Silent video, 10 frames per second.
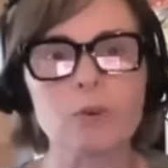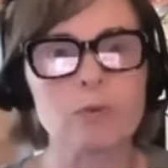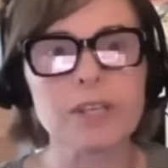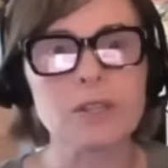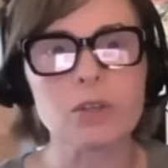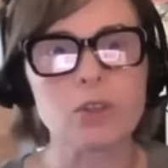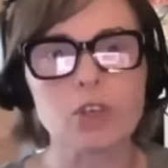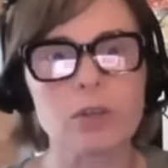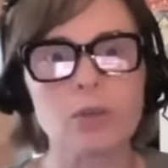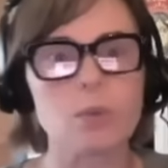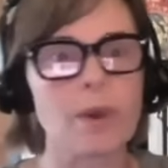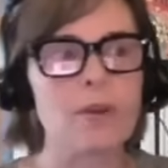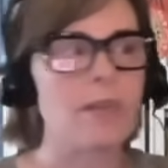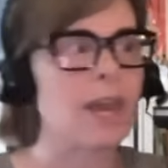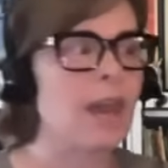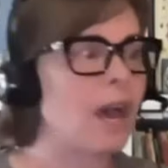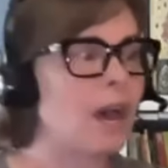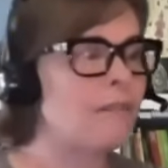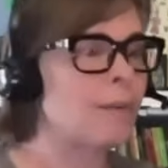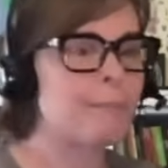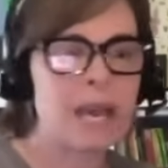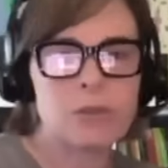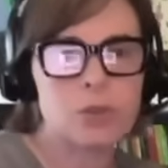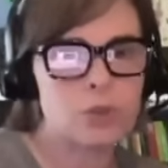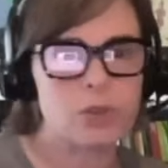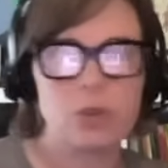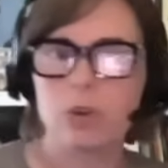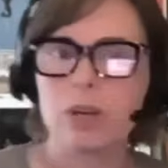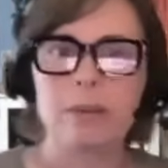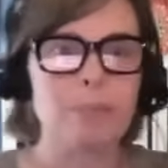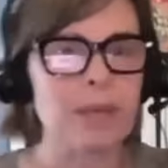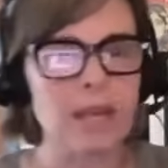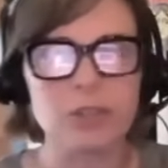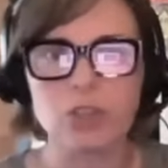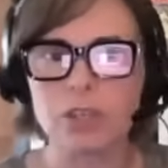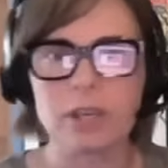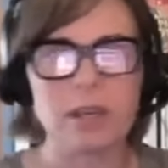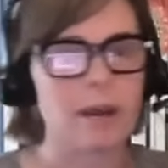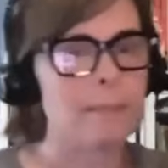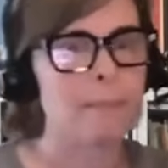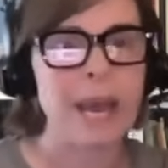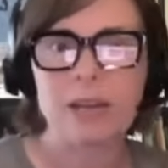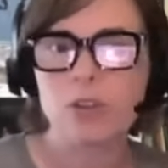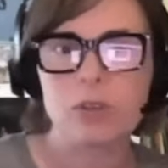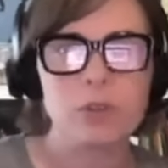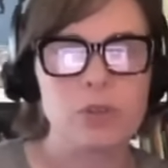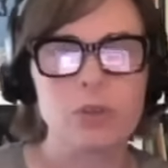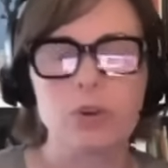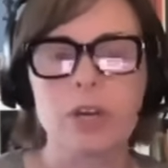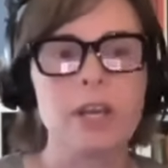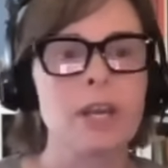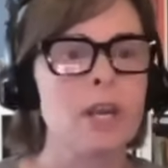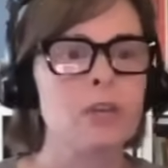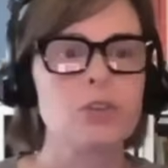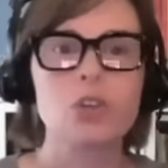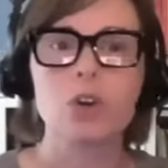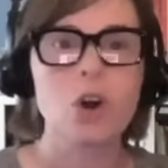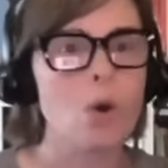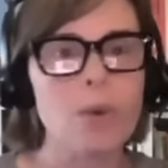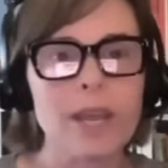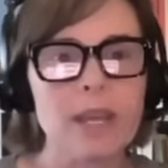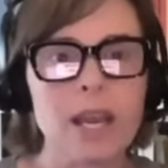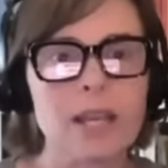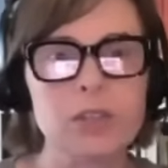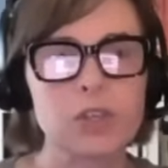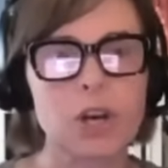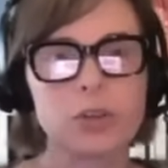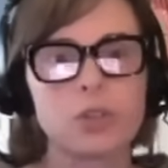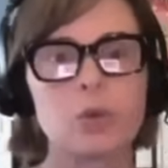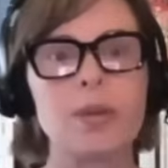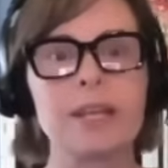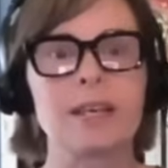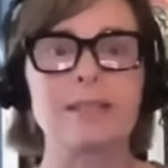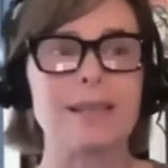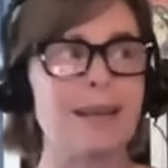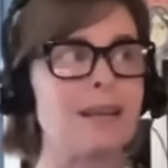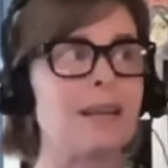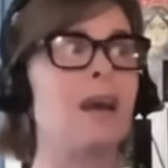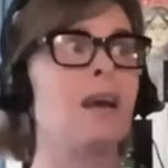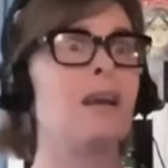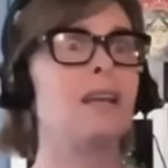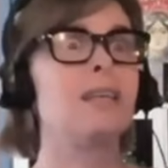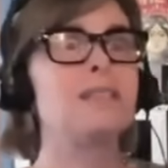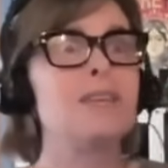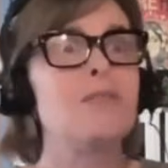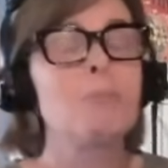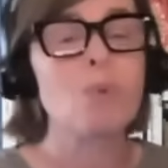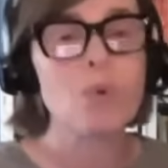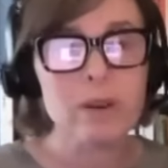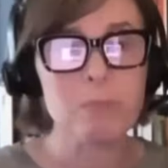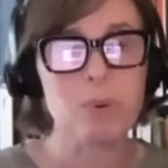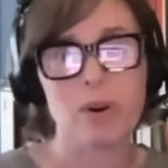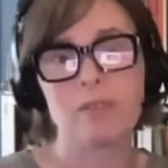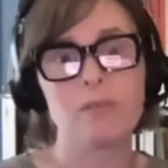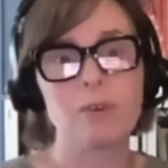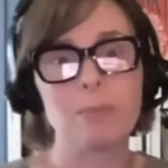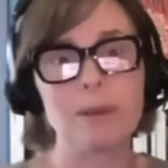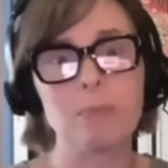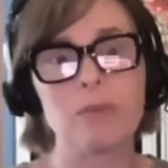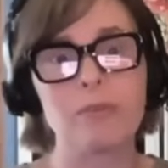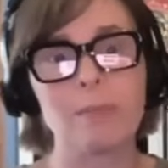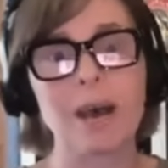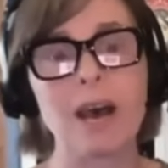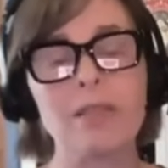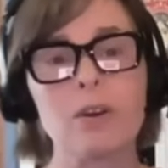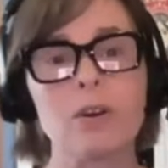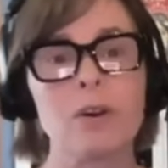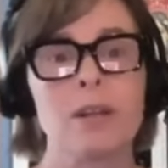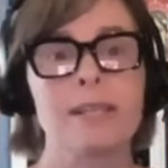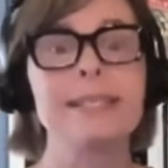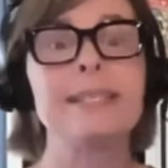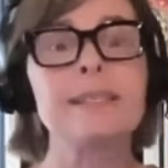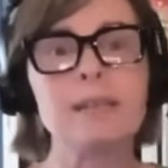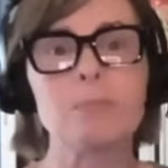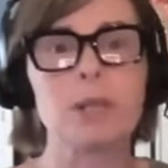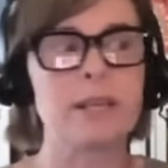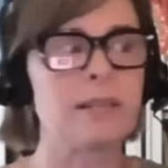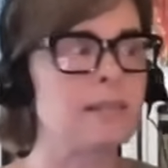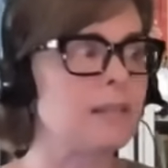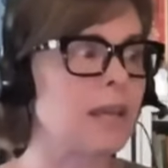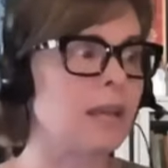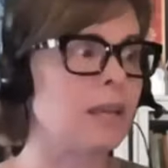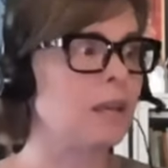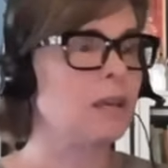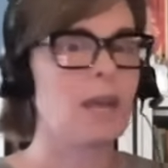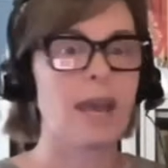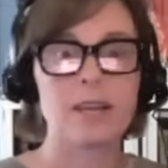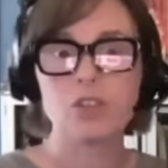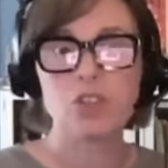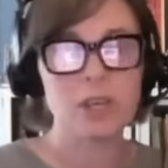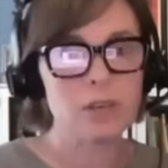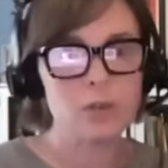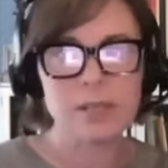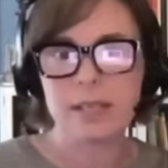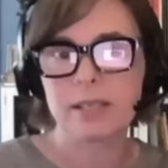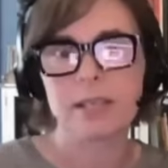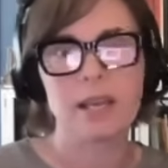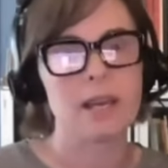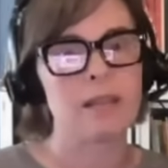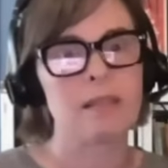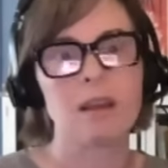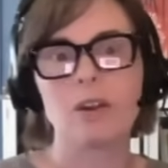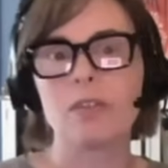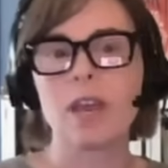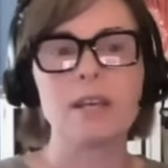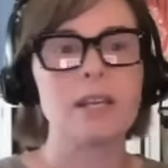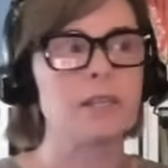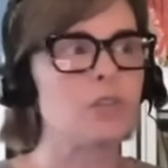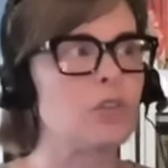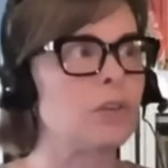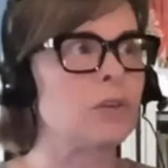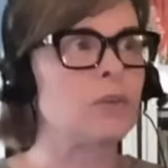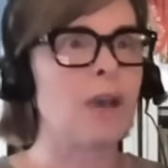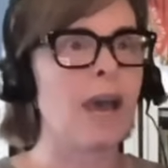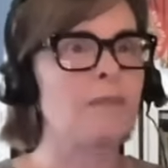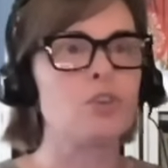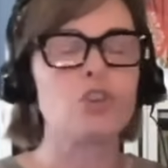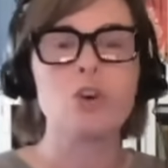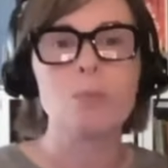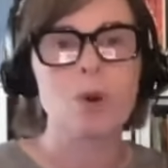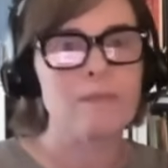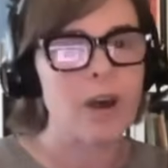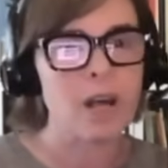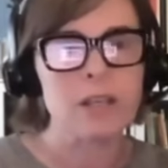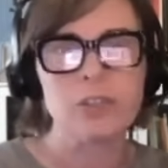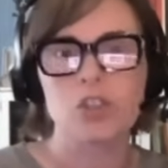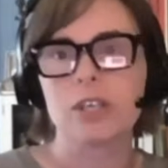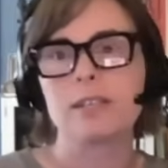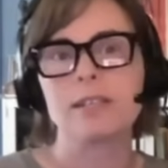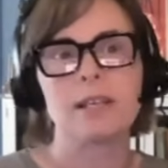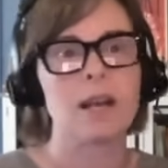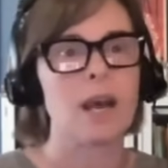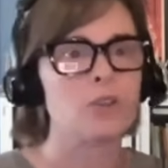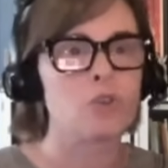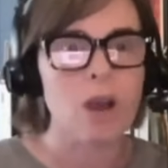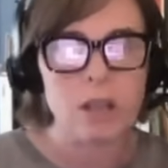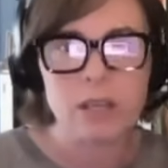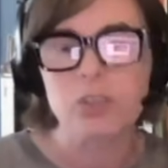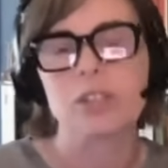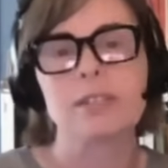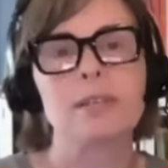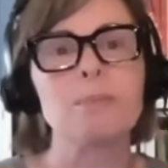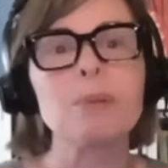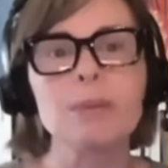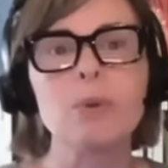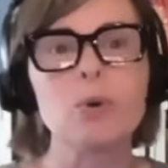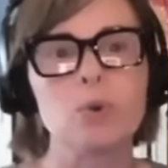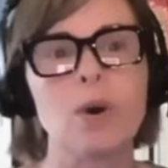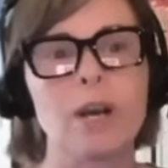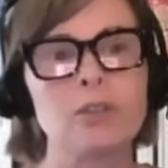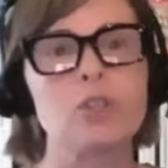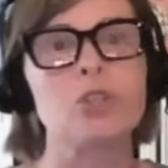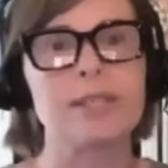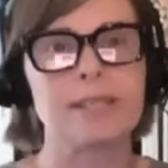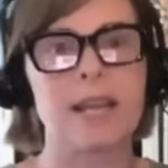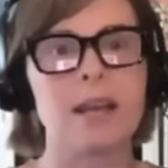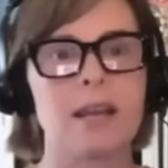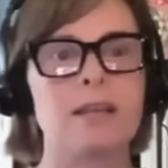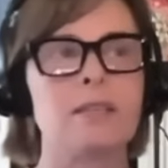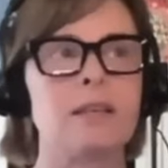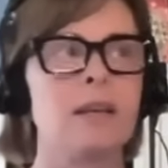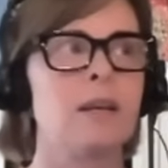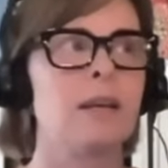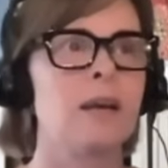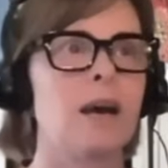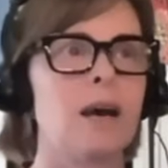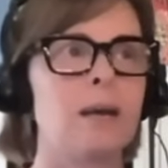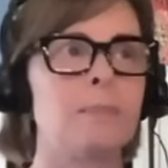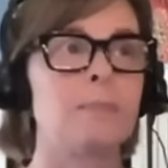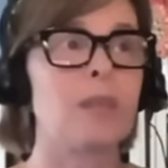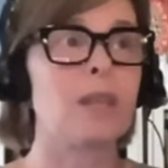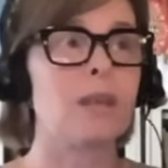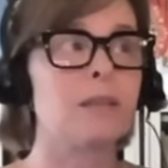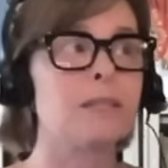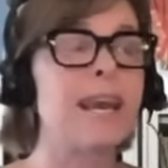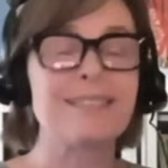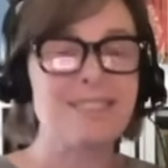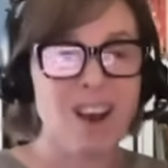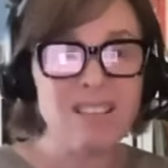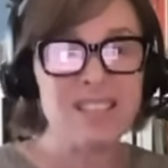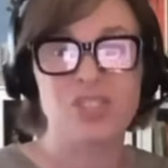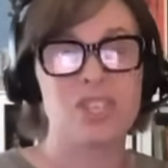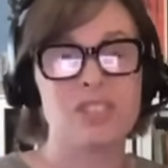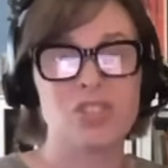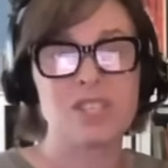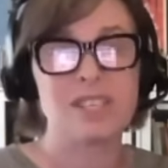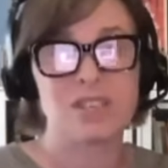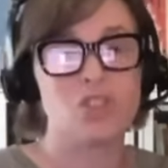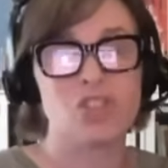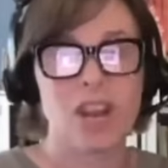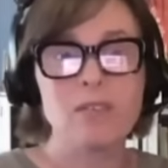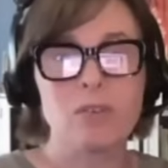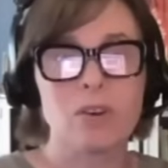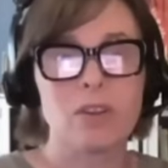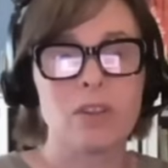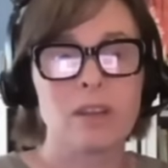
researchers, whether they have a master's degree, a PhD, a bachelor's degree, to go in and start doing this. And it's even more important for people from other disciplines like engineers need to get in there they need to have geomorphologists and hydrologists and people who understand um, technology just in general